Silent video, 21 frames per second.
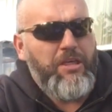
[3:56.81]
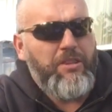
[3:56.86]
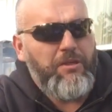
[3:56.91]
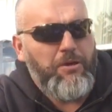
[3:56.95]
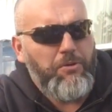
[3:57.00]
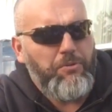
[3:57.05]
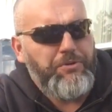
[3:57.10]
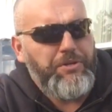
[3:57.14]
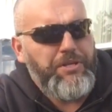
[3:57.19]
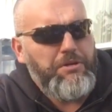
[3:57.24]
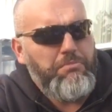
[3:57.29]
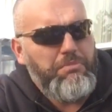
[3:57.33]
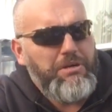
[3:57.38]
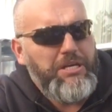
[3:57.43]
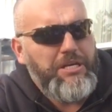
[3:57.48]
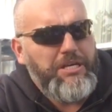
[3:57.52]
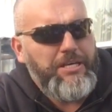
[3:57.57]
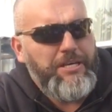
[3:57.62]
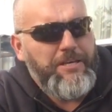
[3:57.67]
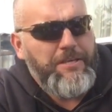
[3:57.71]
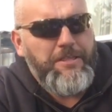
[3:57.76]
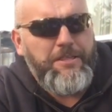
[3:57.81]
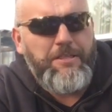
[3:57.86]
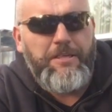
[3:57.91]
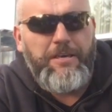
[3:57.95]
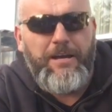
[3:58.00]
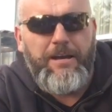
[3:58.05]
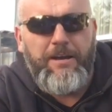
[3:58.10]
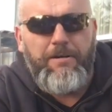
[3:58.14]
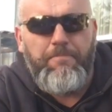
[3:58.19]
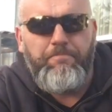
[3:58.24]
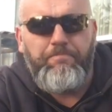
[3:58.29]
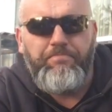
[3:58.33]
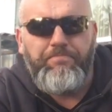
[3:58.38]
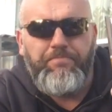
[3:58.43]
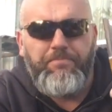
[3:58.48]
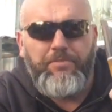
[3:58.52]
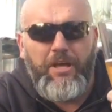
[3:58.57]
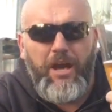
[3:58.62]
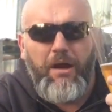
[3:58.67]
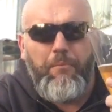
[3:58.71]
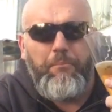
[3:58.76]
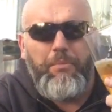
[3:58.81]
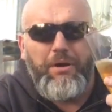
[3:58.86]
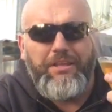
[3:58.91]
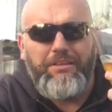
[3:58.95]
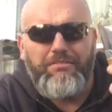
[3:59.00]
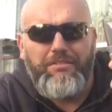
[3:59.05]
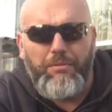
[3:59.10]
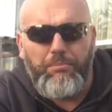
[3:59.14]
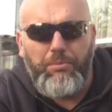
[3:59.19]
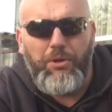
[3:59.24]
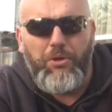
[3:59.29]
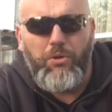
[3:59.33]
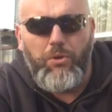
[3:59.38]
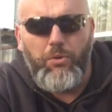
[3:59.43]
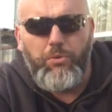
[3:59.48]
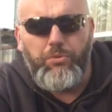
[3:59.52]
The ODB is not my typical